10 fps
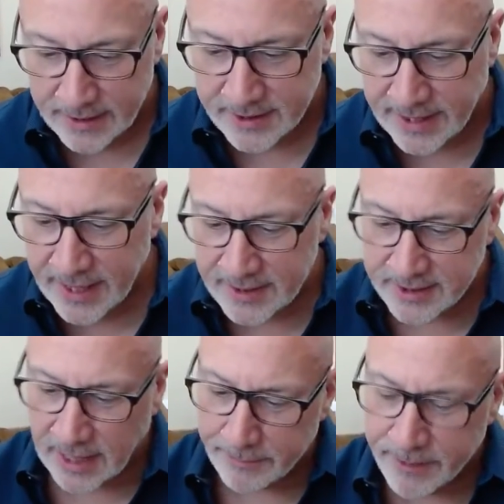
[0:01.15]
Today's
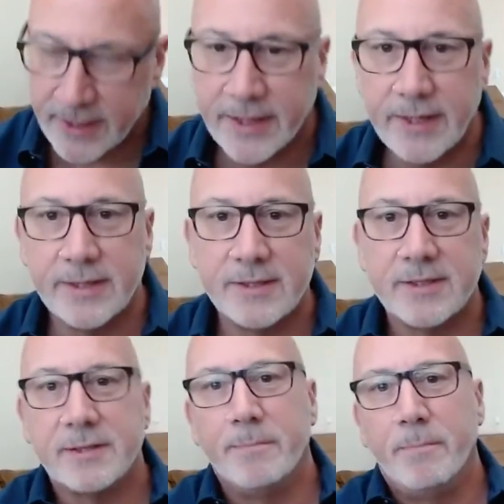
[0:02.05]
topic
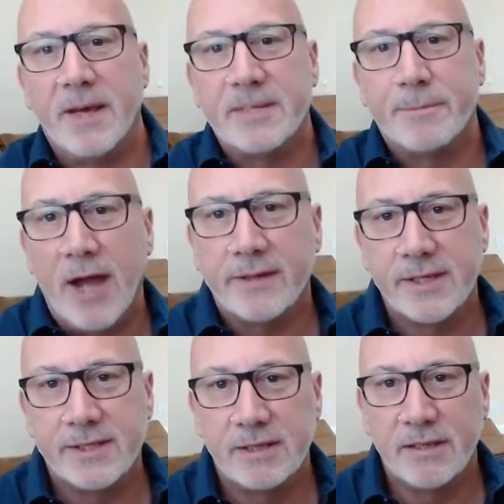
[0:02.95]
is best
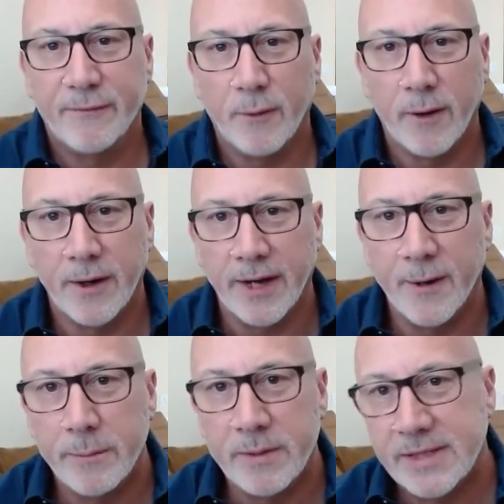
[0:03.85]
practices for
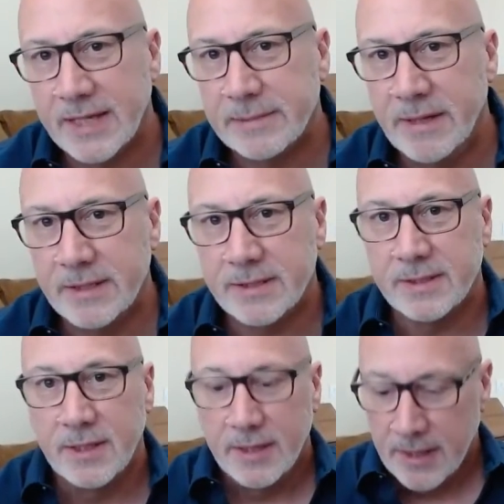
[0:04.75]
in-home assessments.
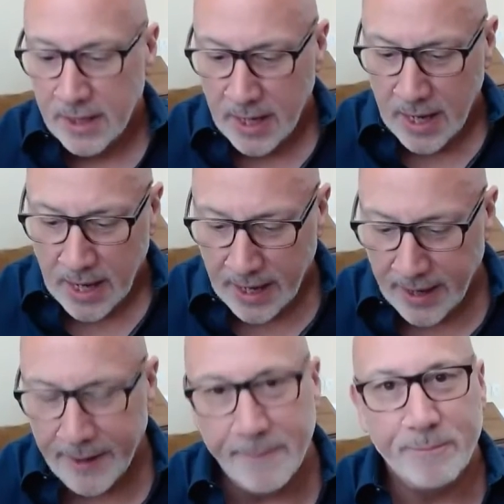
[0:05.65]

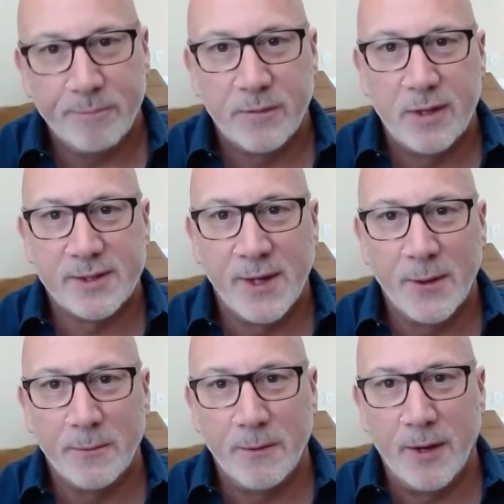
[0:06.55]

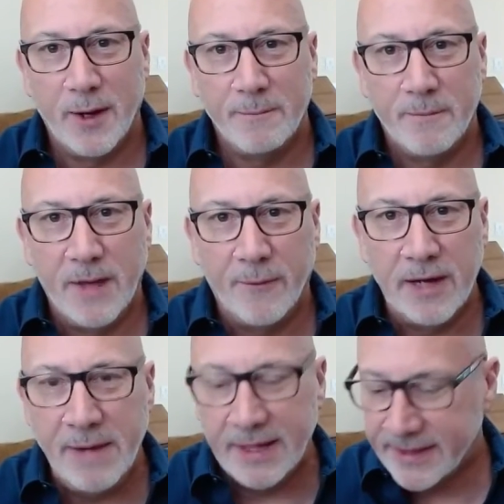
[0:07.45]
So I want
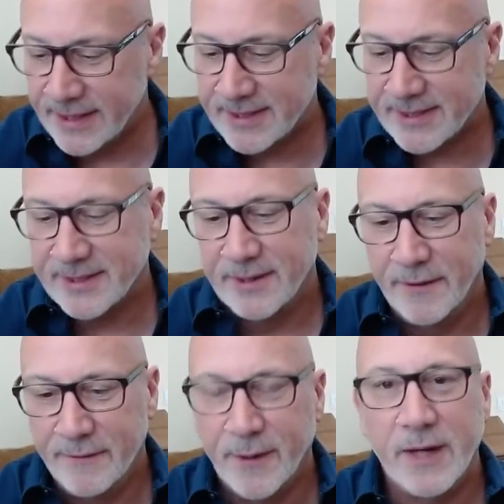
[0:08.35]
to make this
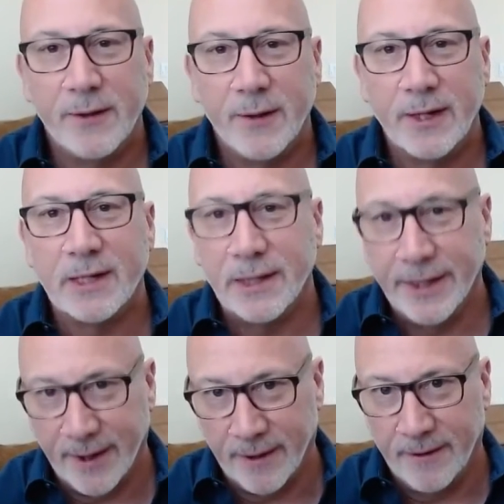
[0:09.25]
very, very
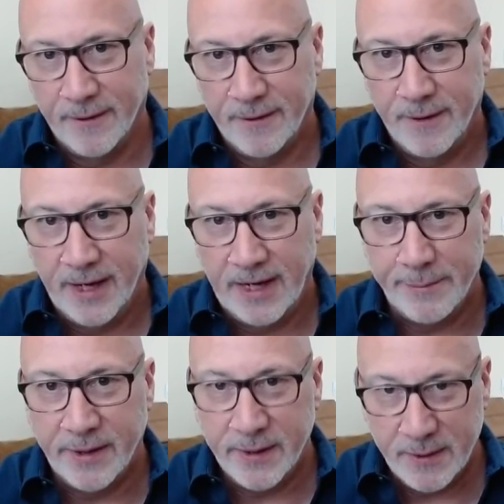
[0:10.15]
clear, and I'm
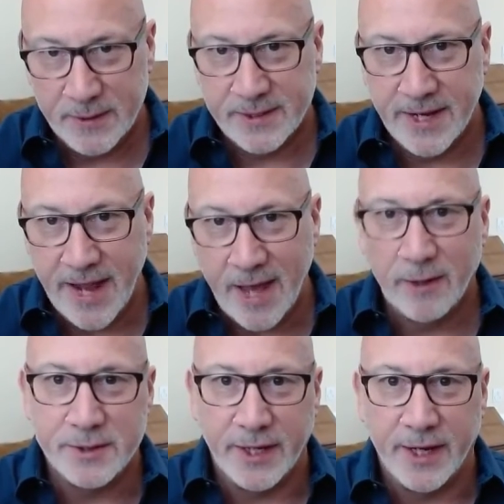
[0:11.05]
going to use an
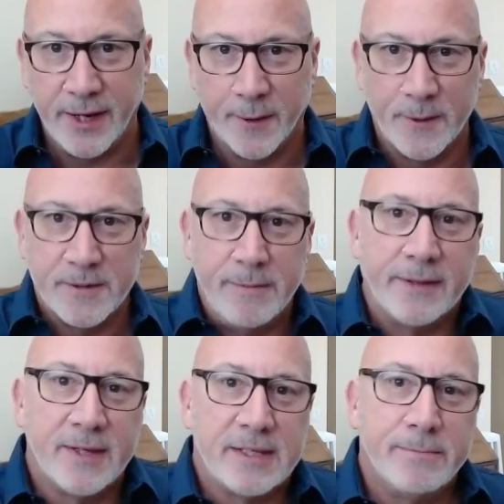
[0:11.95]
analogy in order to
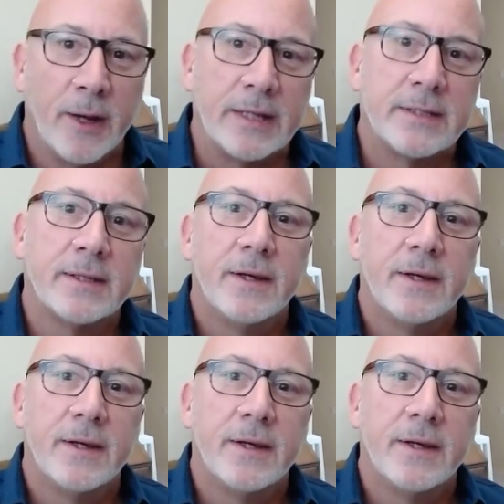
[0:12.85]
make this point.